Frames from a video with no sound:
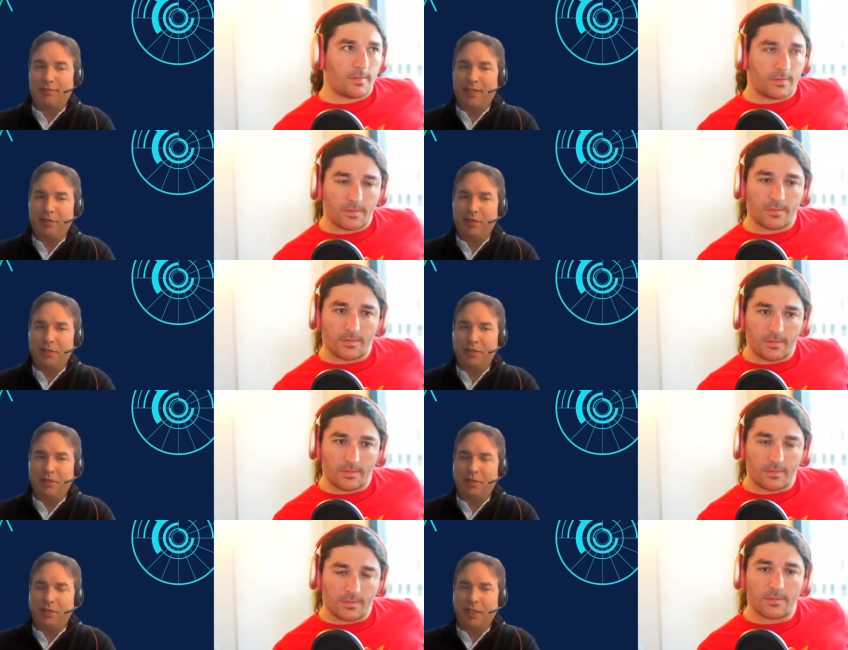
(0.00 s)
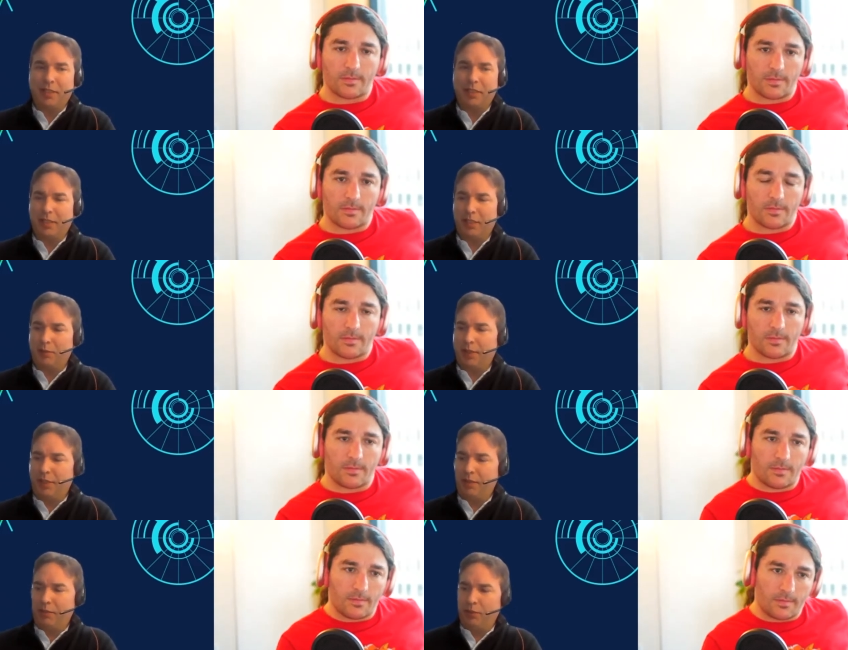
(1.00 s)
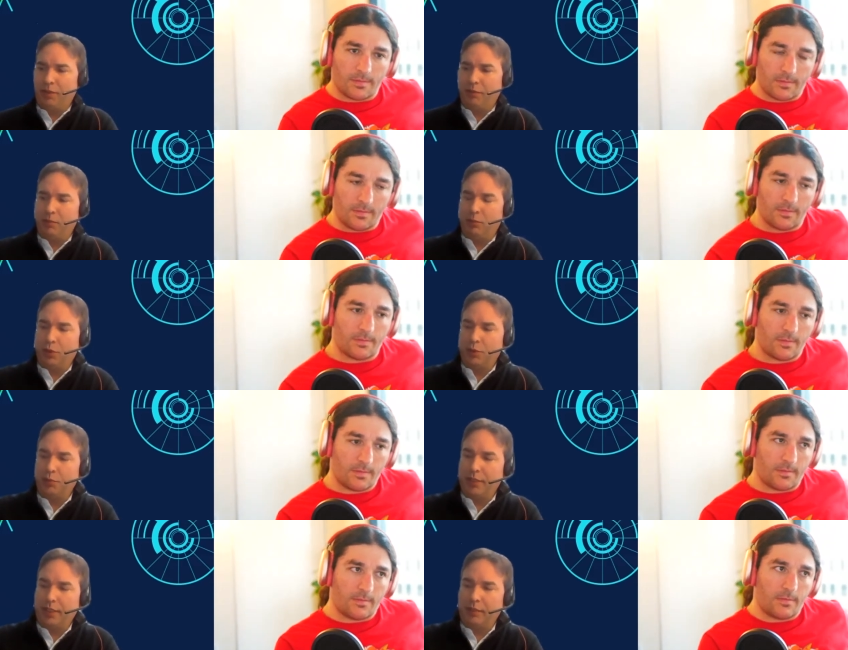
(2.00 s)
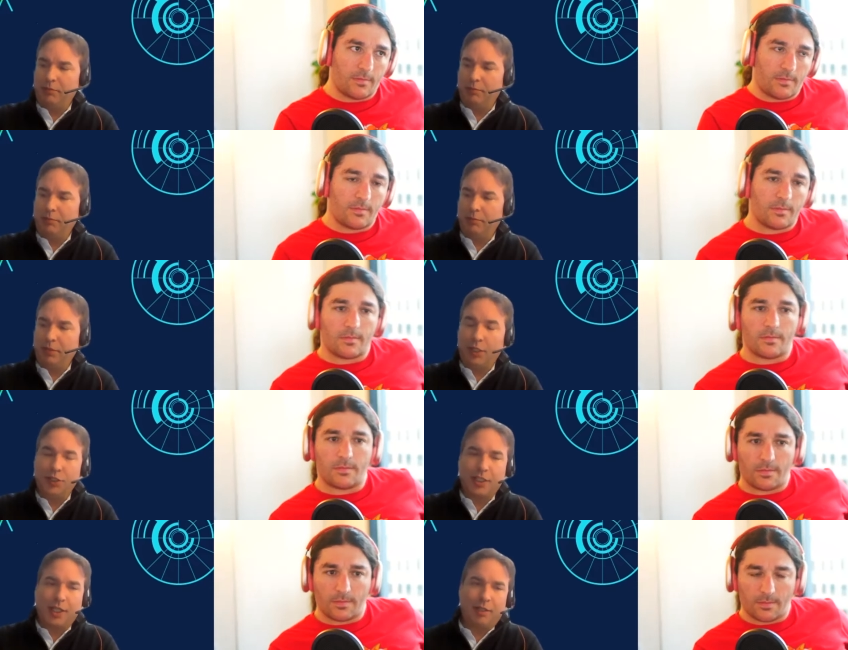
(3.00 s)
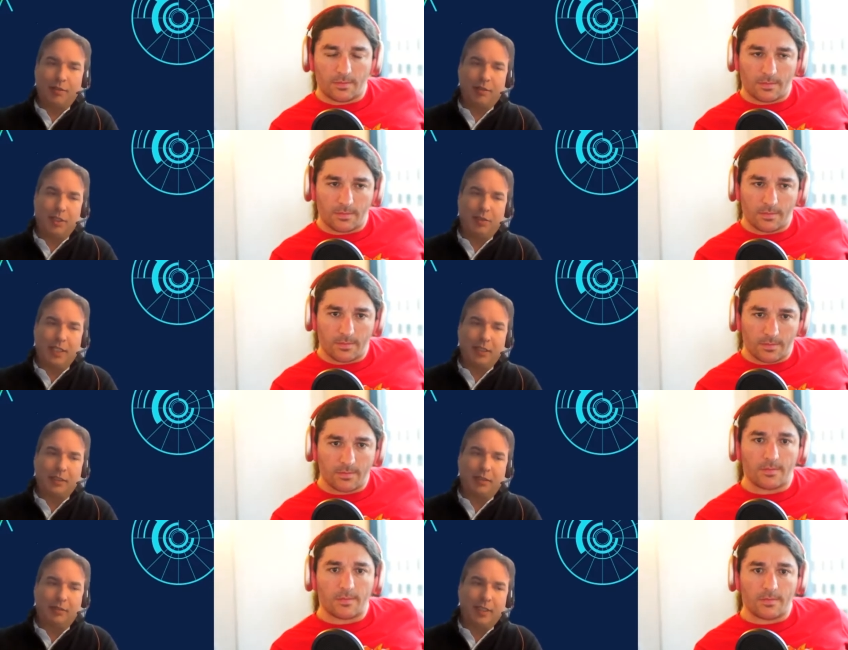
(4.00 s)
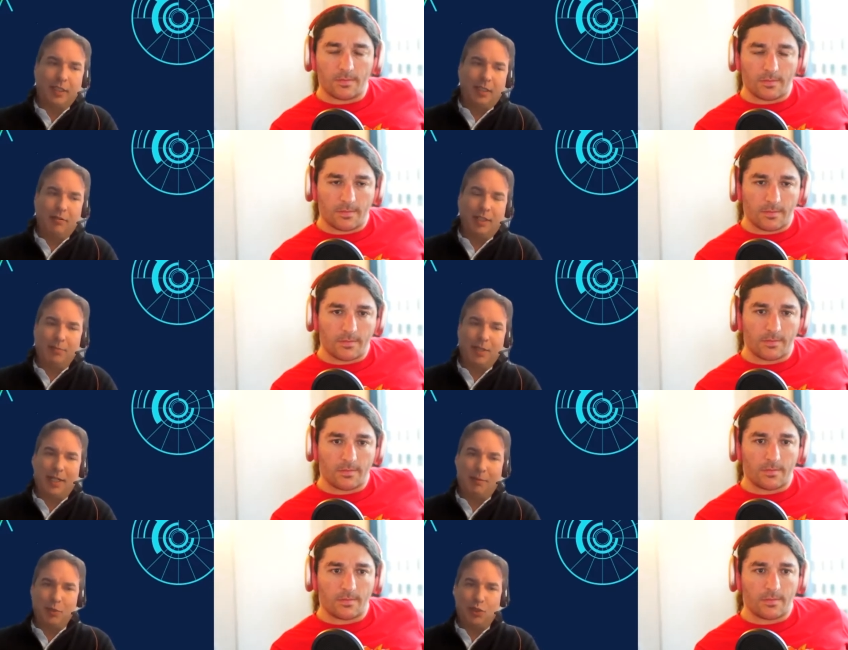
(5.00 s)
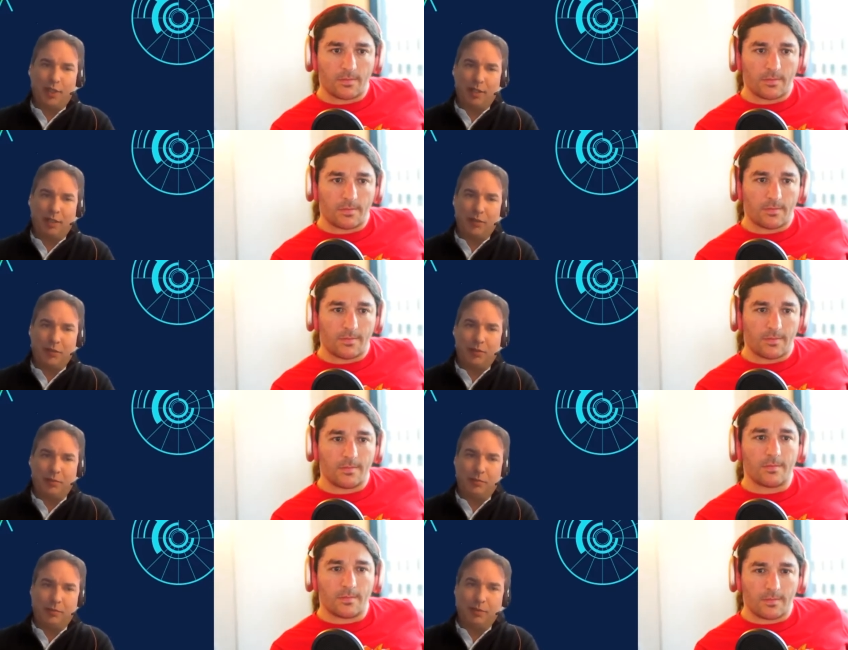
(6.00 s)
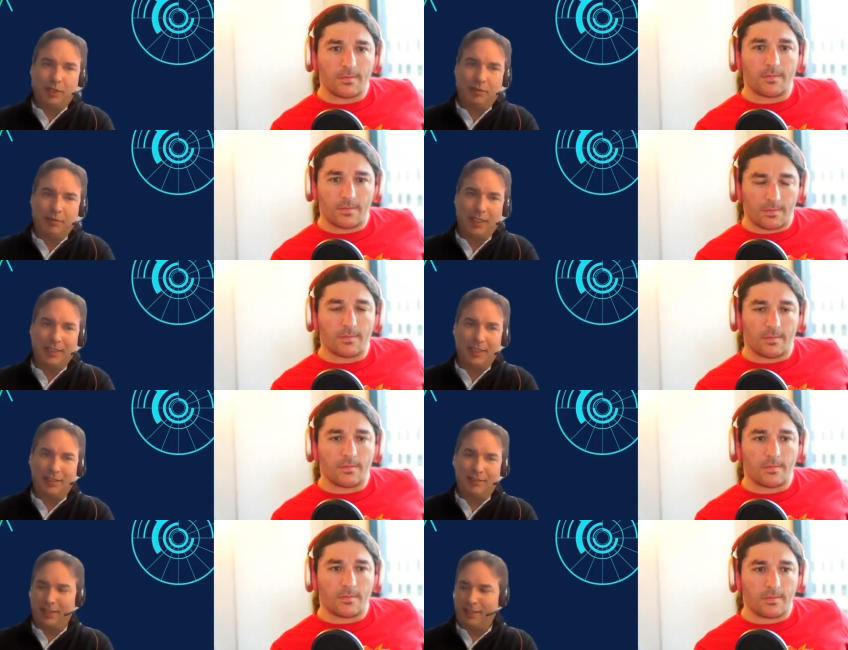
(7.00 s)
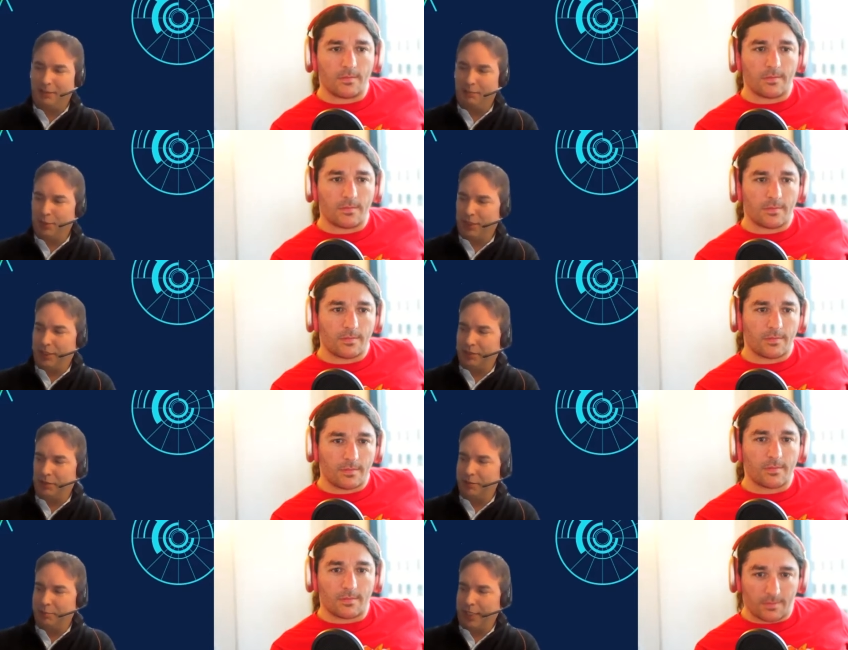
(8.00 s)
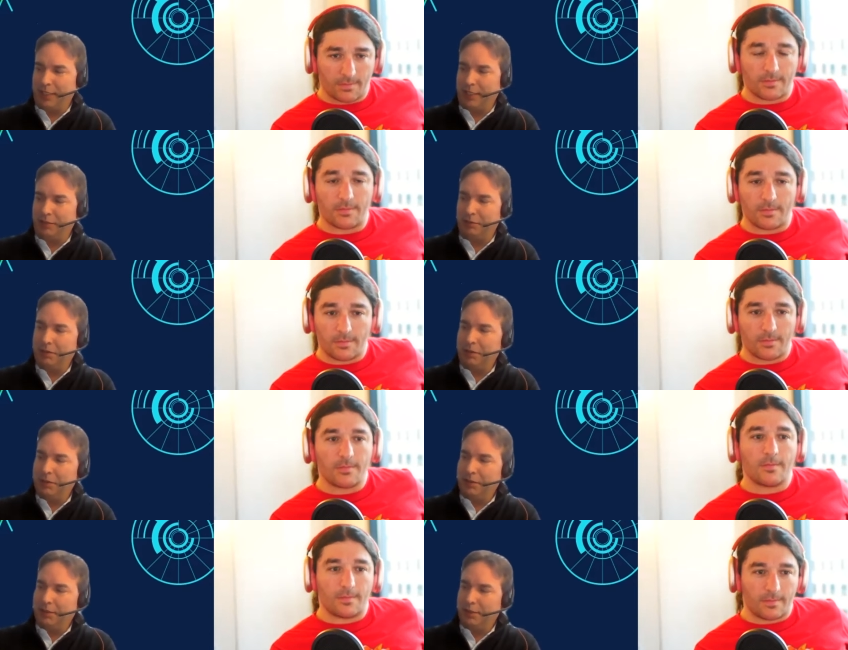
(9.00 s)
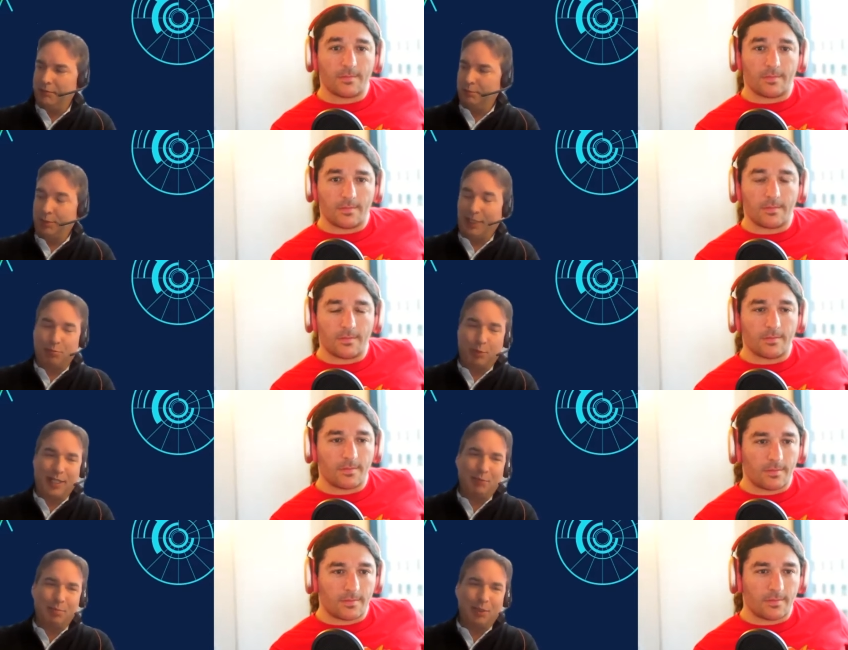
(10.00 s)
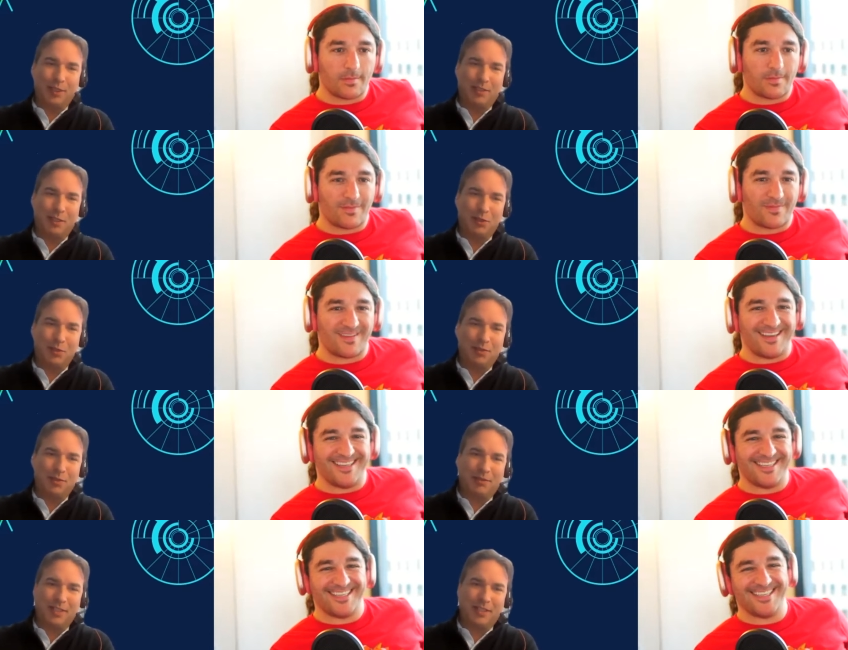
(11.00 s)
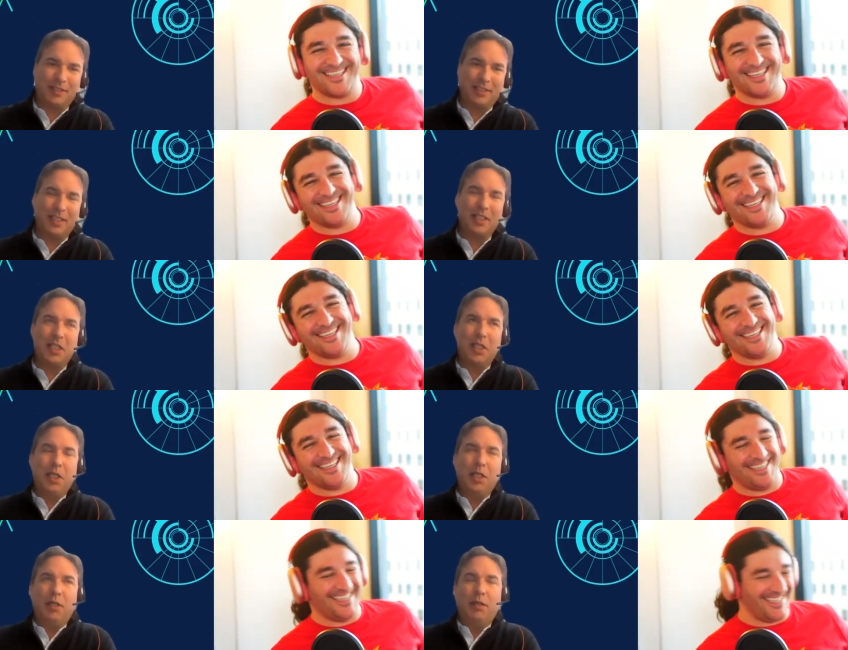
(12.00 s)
Speaker 1: favorites is that uh, we we worked with a large carrier in the U.S. I'll I'll keep the names generic so so I don't get into, any particular uh, branding uh, branding police issues or anything like that.